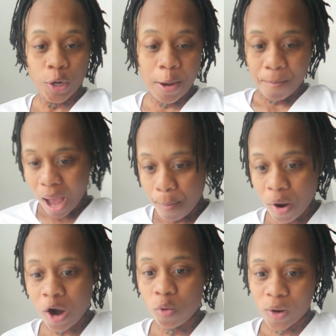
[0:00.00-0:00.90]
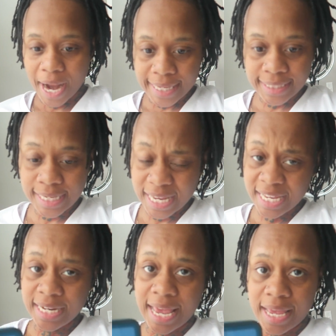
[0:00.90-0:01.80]
read my part, what I
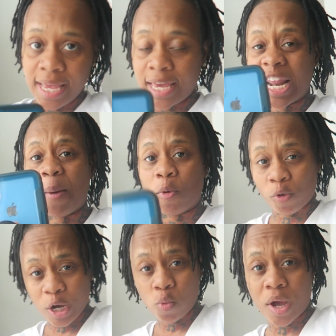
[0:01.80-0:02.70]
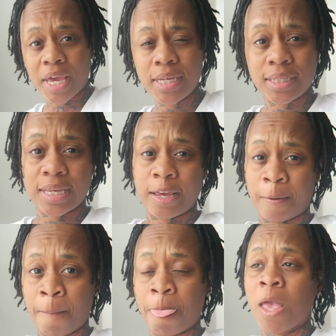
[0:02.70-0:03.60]
said, and I'm gonna read what he
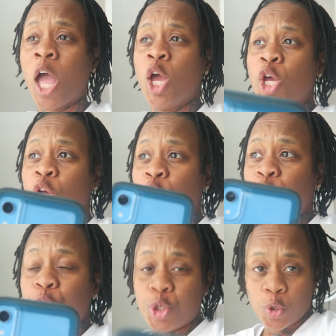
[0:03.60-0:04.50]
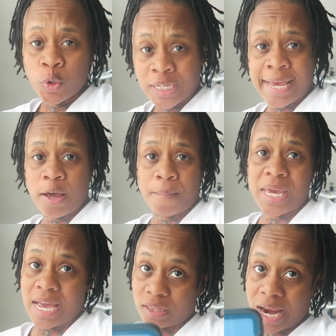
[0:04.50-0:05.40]
said. You tell
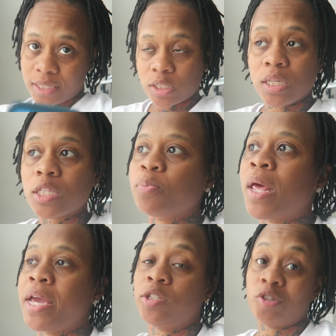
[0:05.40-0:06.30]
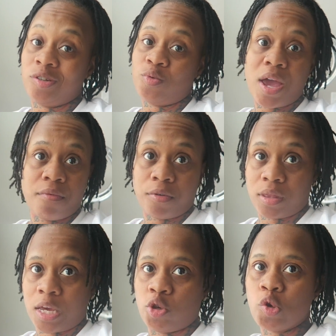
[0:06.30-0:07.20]
me, after I just explained to you
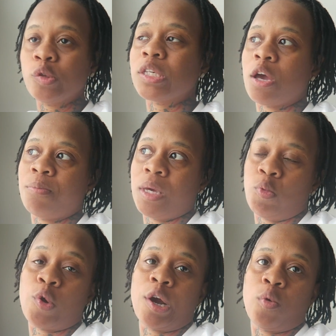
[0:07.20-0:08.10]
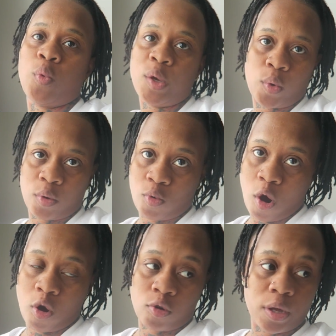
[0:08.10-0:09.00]
everything, you tell me where we went
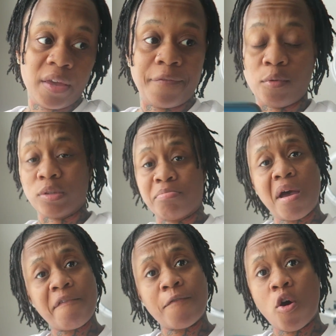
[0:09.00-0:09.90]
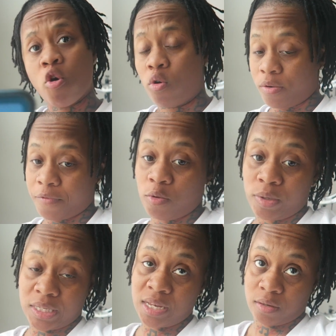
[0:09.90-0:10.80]
wrong. If it was my fault or if it
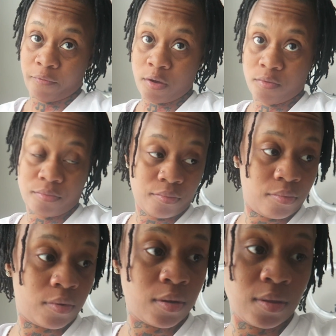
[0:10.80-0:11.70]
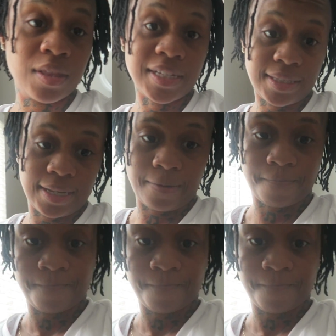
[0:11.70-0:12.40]
was his fault. Let's see.